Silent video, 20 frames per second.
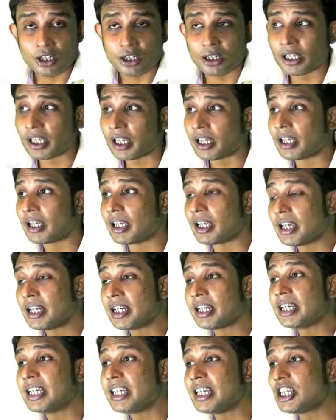
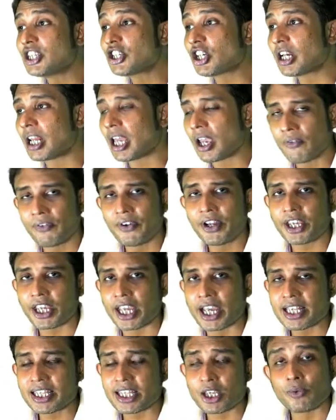in each and every
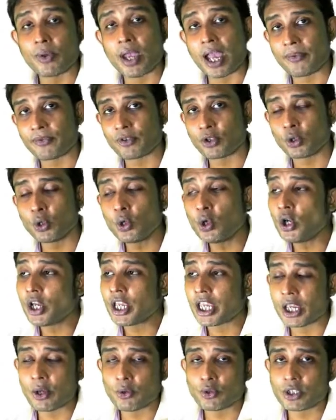case you have to
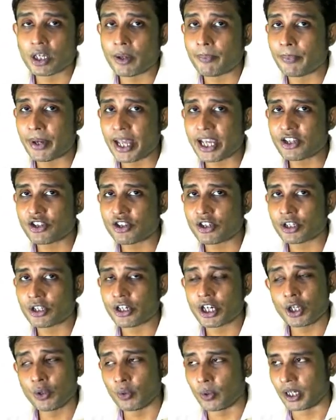use the break
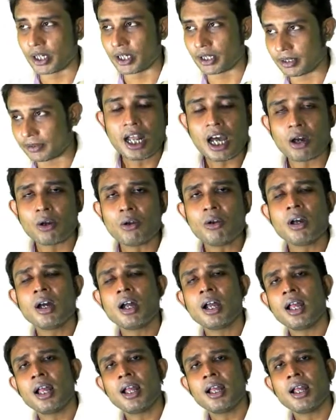keyword. Now